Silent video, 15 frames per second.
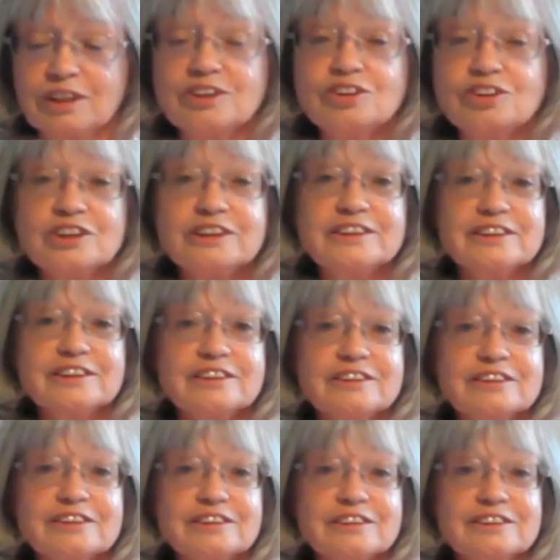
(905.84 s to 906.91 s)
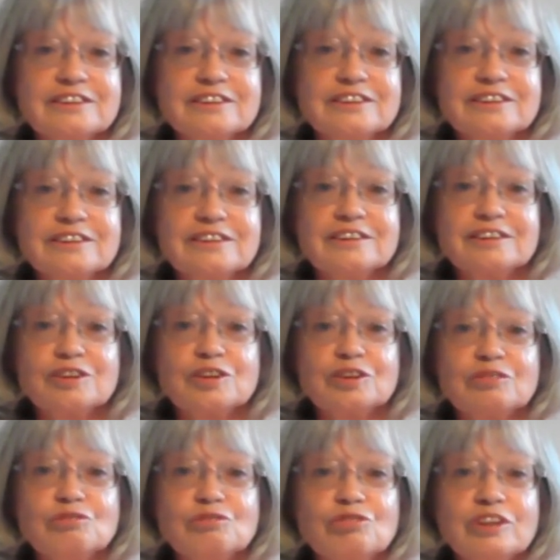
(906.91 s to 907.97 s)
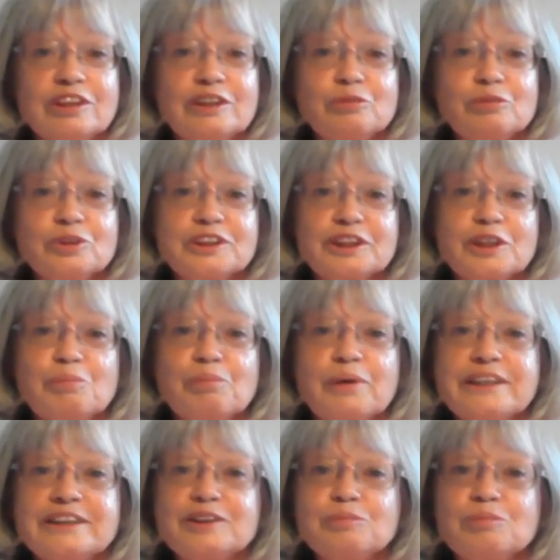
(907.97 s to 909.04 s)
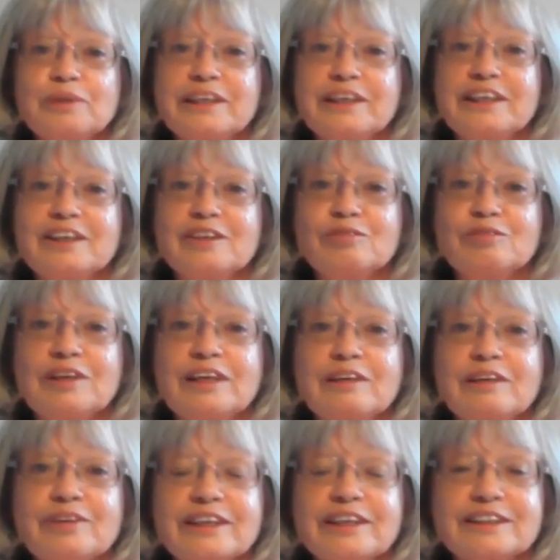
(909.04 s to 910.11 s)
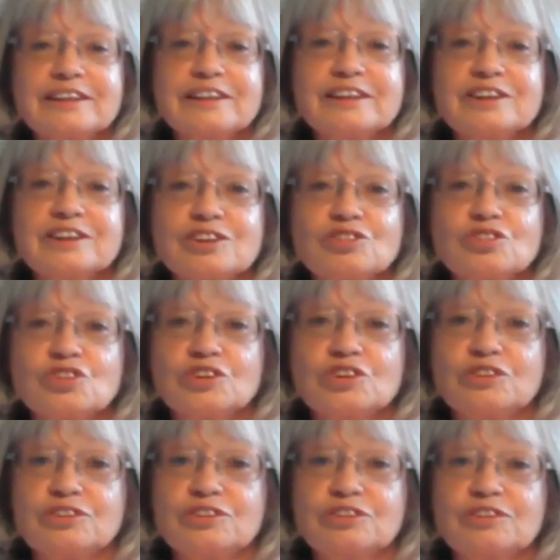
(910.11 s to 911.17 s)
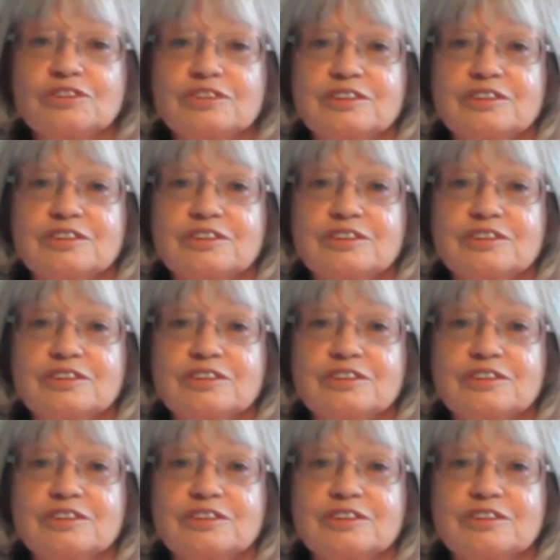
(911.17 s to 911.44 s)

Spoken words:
And Jesus really was the epitome of living this truth.